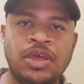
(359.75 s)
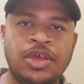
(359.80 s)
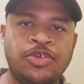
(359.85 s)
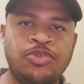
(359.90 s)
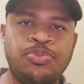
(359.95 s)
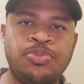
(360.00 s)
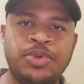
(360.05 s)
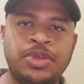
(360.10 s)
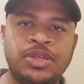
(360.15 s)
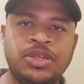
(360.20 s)

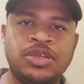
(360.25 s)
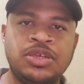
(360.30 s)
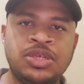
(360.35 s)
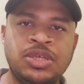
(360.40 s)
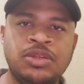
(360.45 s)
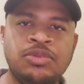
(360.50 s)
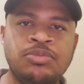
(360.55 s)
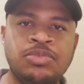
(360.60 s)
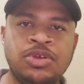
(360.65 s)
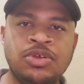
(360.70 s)

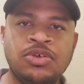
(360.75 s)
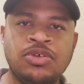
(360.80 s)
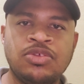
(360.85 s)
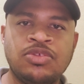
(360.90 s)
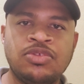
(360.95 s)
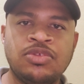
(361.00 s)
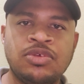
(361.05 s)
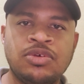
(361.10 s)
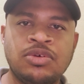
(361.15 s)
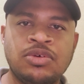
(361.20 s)
expectation,
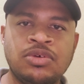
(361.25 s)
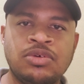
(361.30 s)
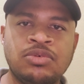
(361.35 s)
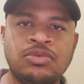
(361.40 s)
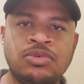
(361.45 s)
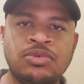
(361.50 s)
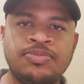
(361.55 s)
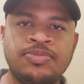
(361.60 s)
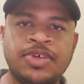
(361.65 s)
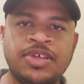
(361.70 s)
because
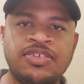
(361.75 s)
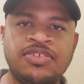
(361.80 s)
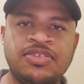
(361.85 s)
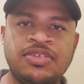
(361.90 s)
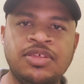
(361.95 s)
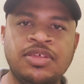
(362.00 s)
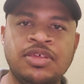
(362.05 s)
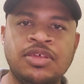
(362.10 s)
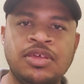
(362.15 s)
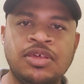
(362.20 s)
I
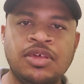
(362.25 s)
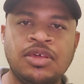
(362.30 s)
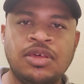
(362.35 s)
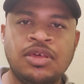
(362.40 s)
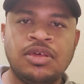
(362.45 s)
see